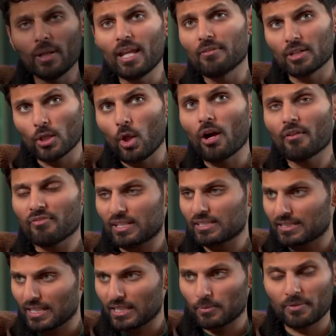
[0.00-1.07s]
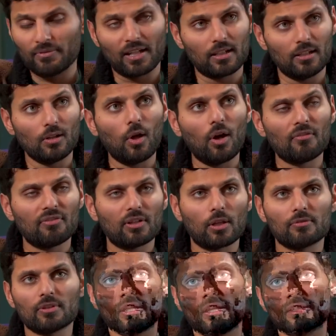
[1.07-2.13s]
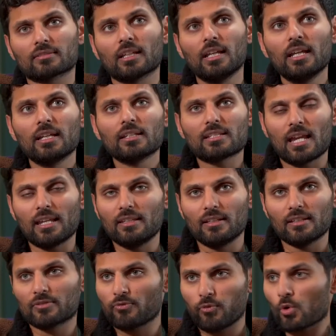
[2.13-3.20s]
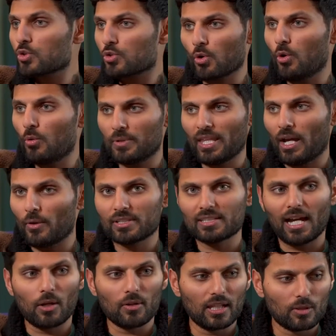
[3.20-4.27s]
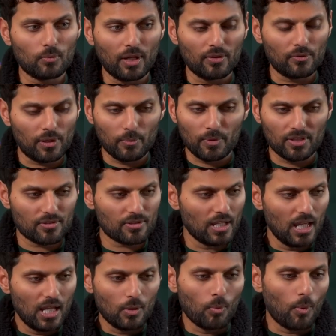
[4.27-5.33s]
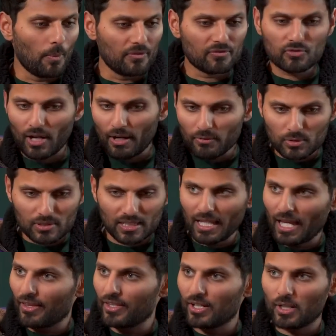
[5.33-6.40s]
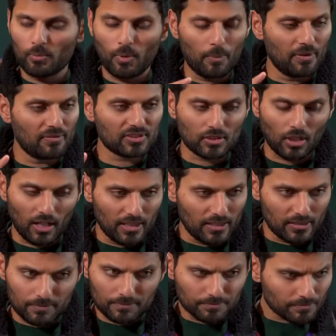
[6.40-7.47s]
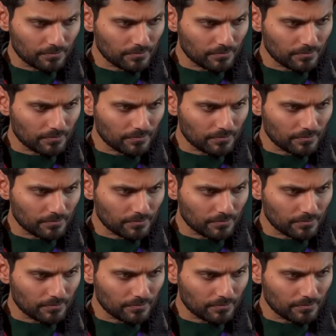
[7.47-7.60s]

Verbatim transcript: We have a lot of fun together. We've had a lot of fun over the last 10 years, for sure, without a doubt. Like whether it was when we've traveled together, when we've started